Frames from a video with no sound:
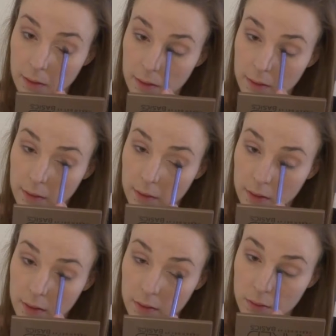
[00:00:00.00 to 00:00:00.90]

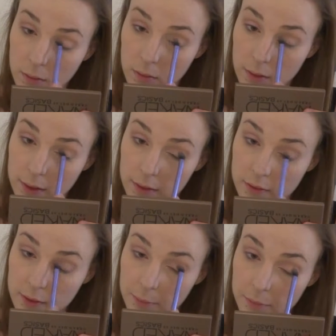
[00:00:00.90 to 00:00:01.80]
in a corner and
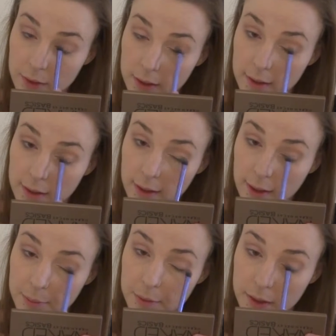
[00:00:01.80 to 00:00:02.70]
just like blending it
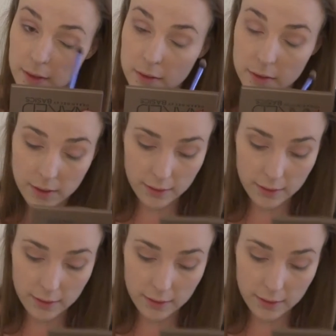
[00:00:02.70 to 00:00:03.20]
up into